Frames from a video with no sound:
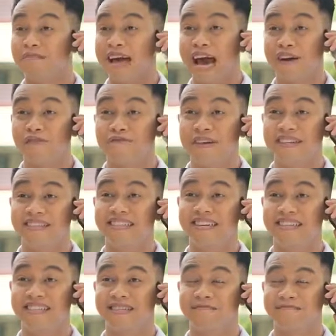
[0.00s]
How to fix
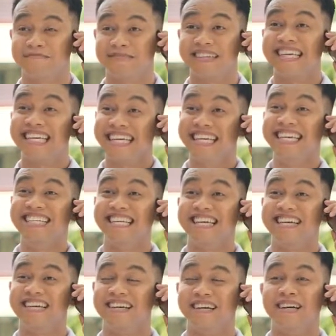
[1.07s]
this?
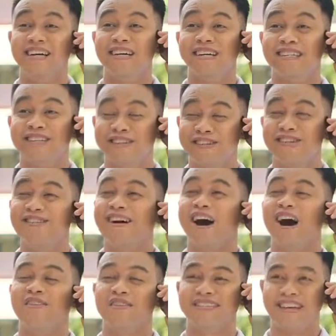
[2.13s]
Easy. Turn
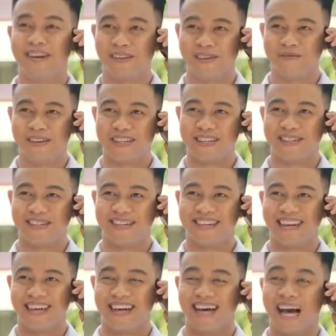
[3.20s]
on your television.
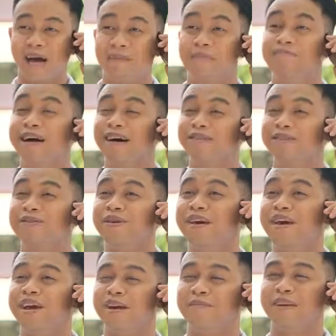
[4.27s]
I'm about to
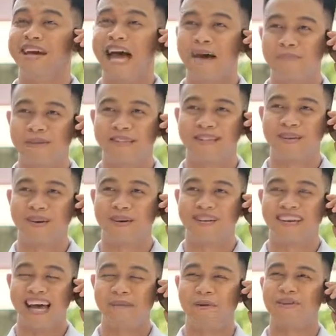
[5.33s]
air my
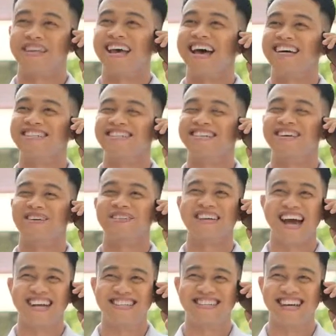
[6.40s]
episode about essay
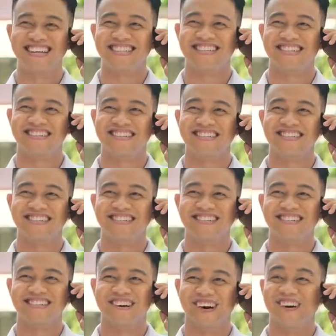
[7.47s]
organization.
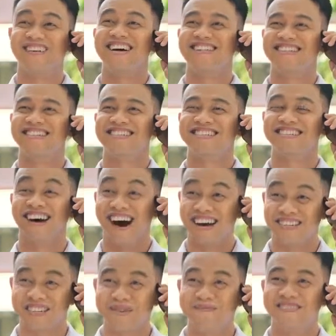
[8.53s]
All right,
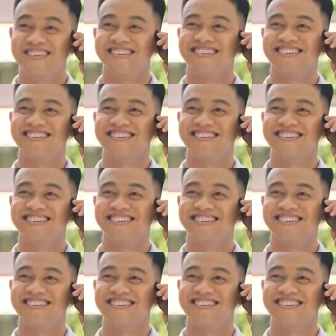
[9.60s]
awesome.